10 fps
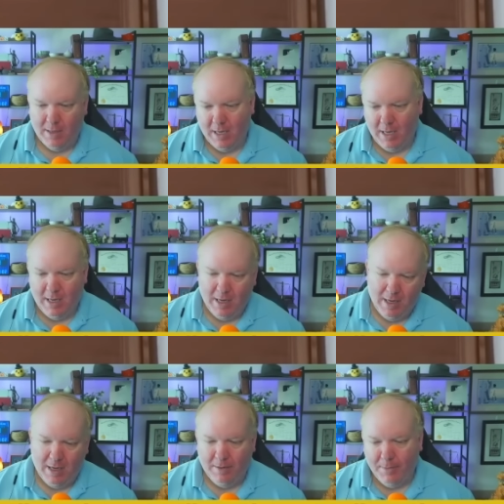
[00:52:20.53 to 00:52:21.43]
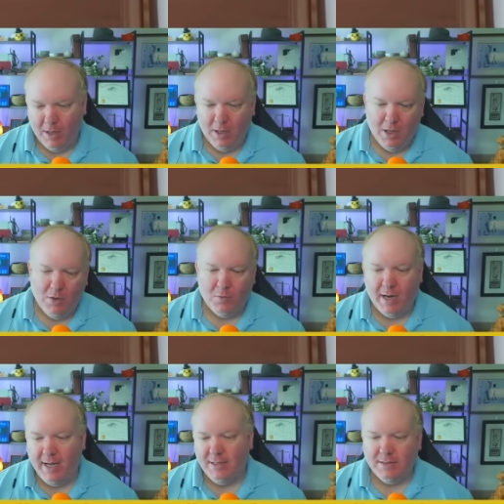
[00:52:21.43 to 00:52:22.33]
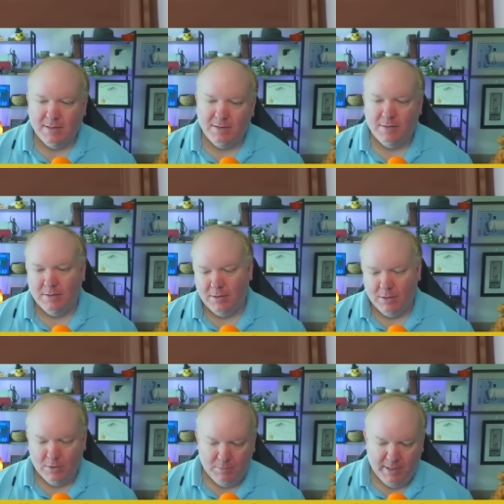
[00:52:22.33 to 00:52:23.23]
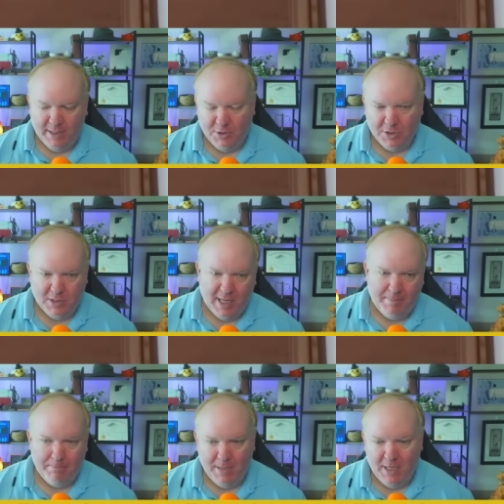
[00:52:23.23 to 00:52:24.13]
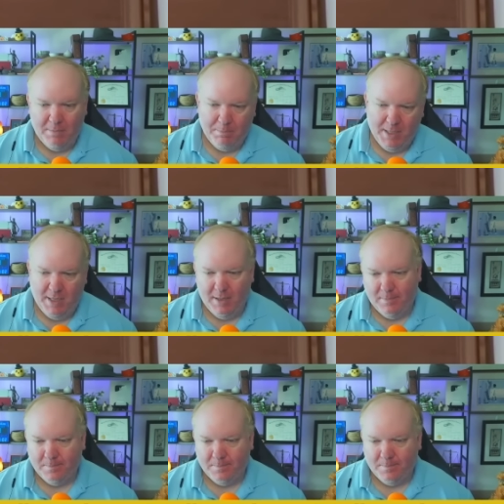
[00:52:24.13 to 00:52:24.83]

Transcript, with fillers: I'm all right. Please just let me be.